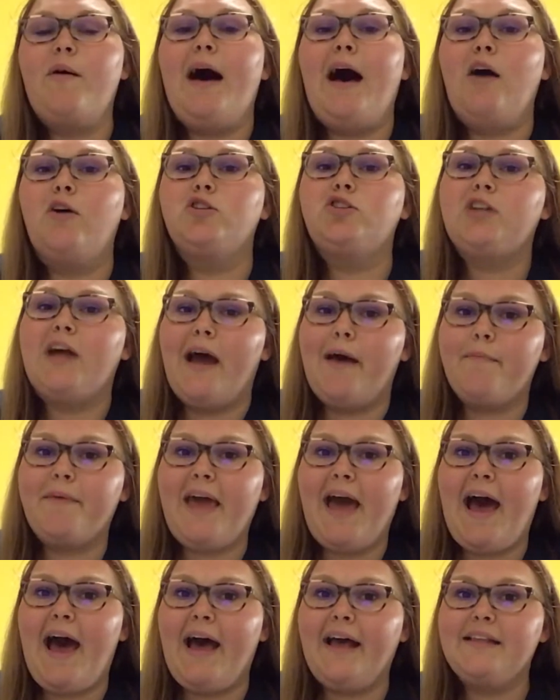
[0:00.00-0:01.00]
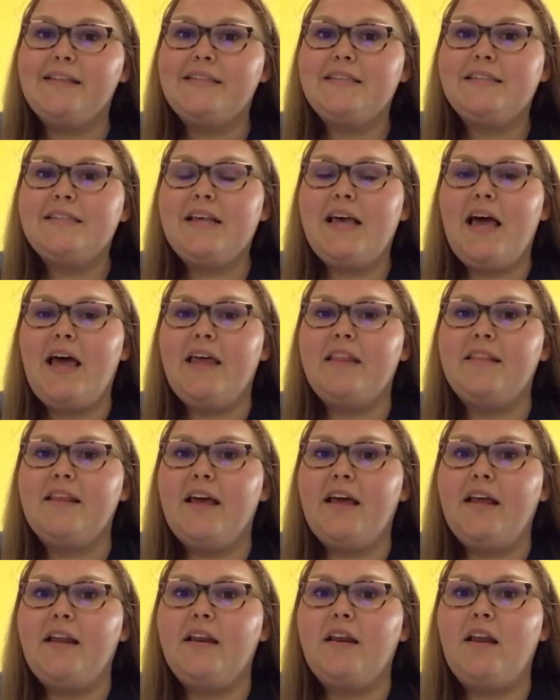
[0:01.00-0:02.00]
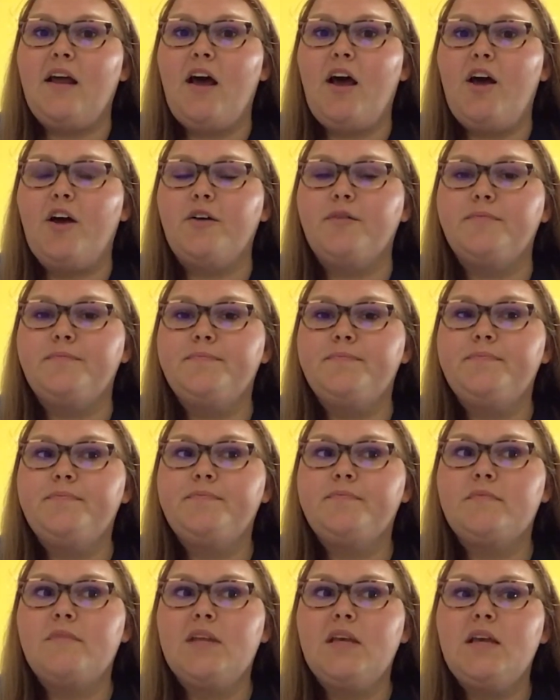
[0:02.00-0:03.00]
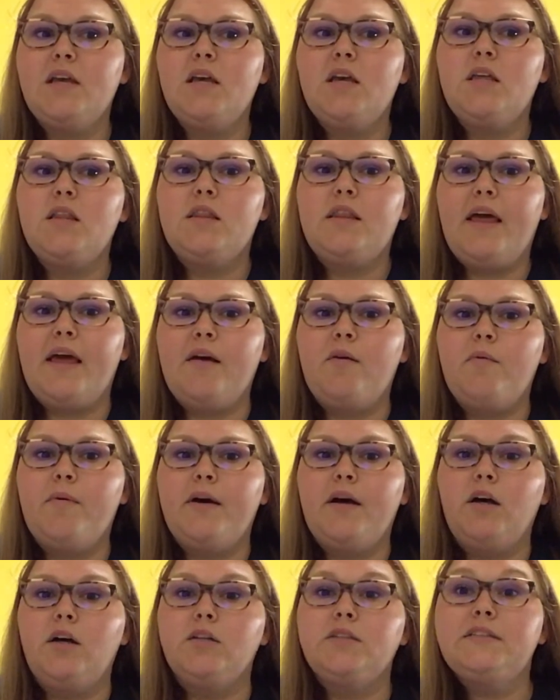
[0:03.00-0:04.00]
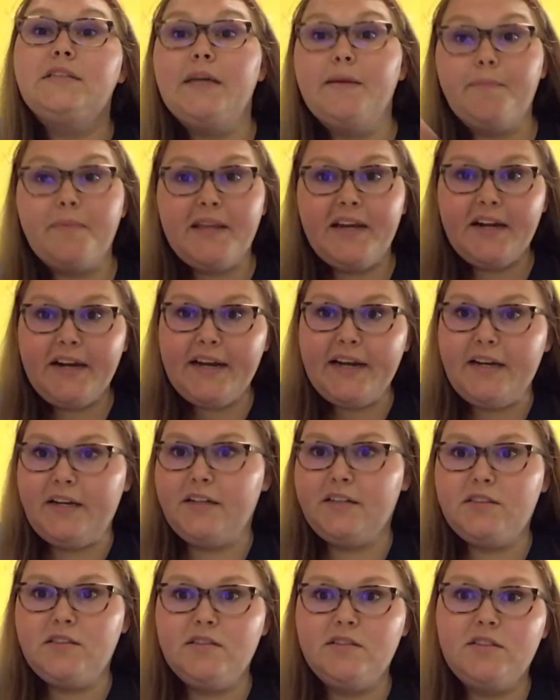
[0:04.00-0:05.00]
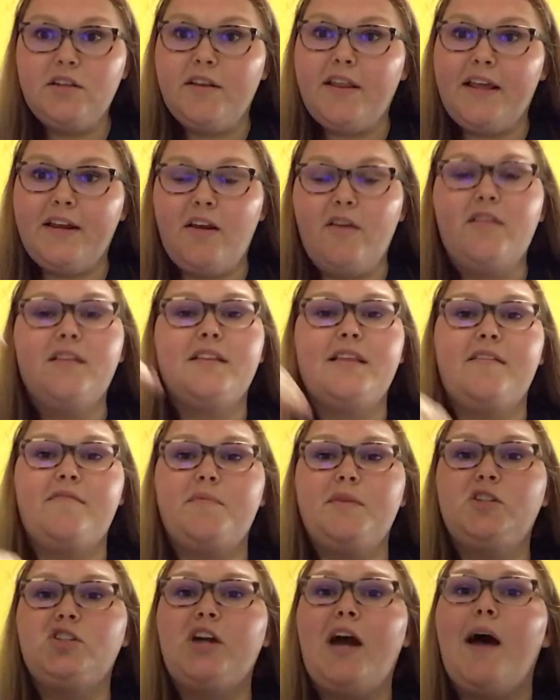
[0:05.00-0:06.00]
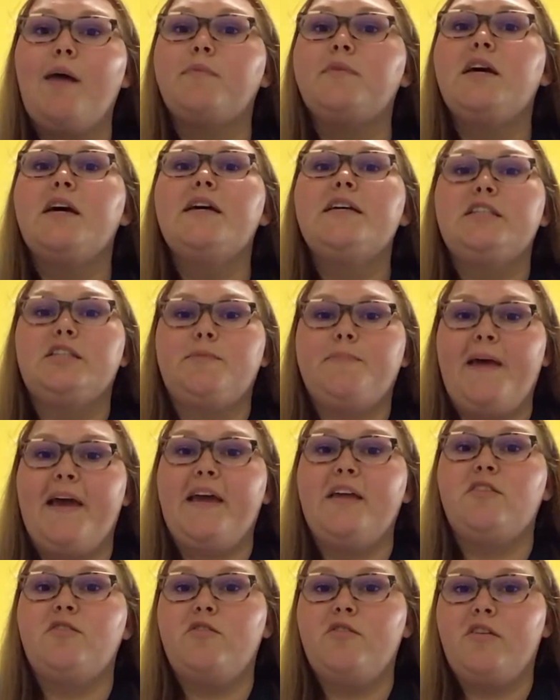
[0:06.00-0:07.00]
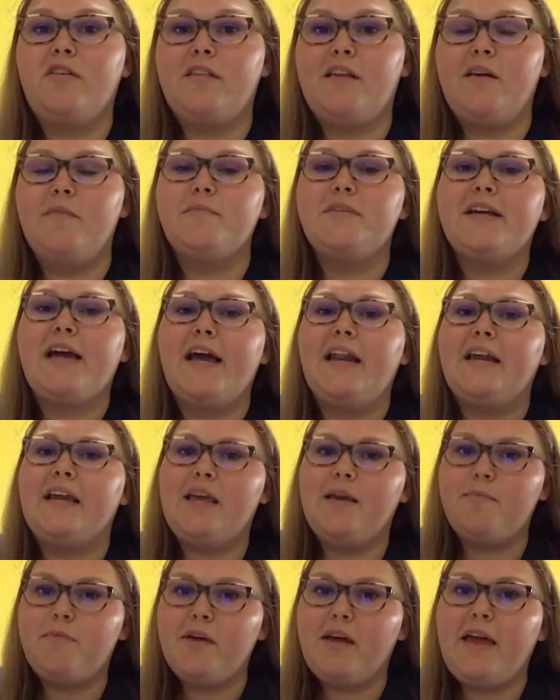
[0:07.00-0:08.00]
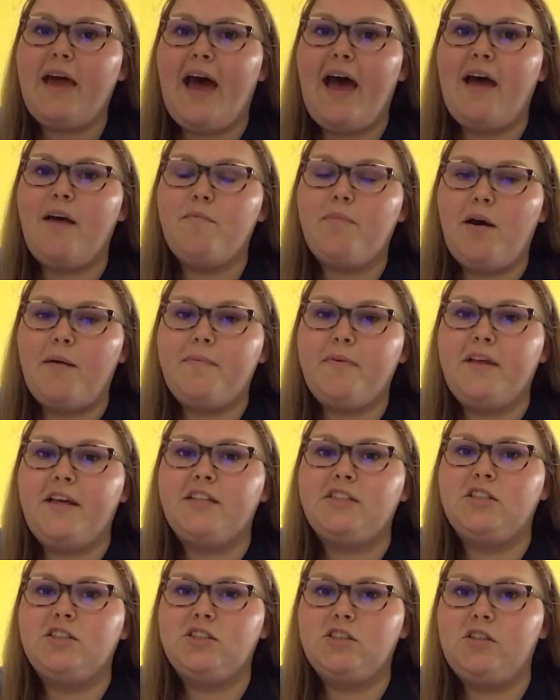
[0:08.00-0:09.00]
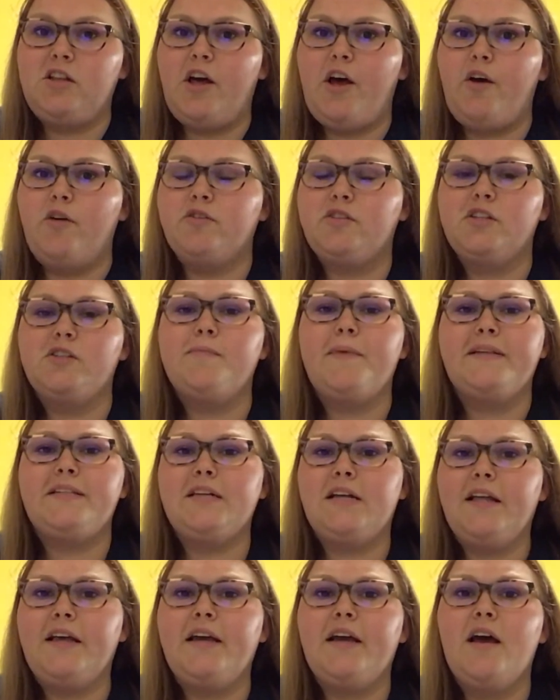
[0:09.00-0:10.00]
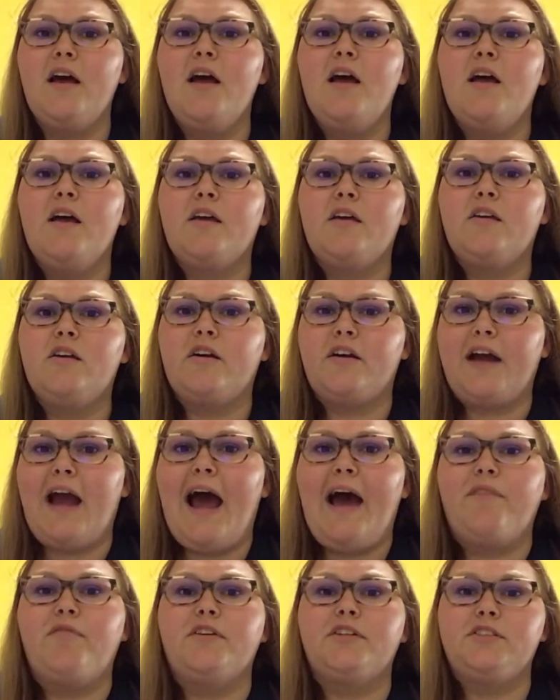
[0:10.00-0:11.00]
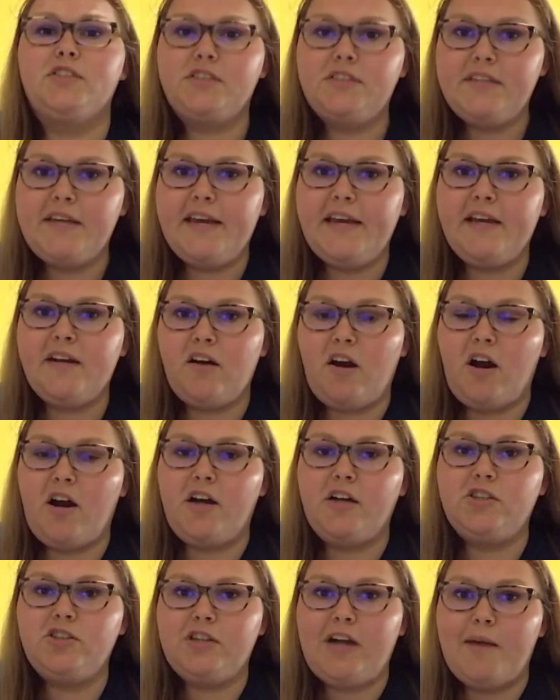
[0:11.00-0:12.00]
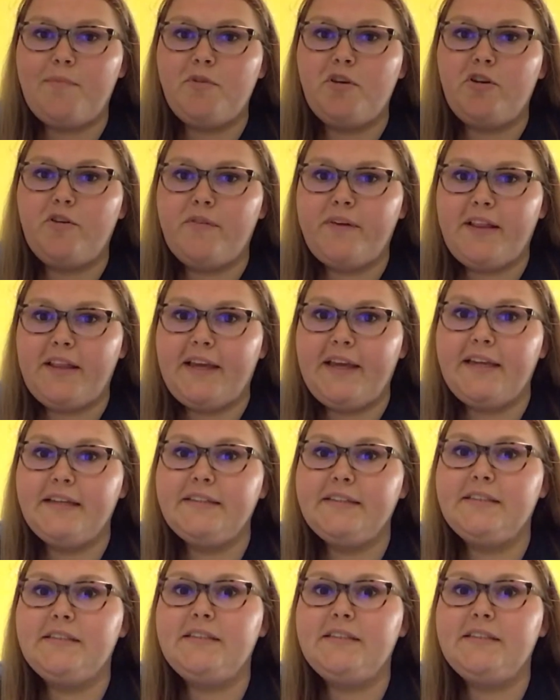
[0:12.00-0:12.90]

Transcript: trap cats, and then they will tip their ears so they know that they've been trapped, spay and neuter them to kind of keep the cat populations low. So it's basically your average TNR, trap, neuter, release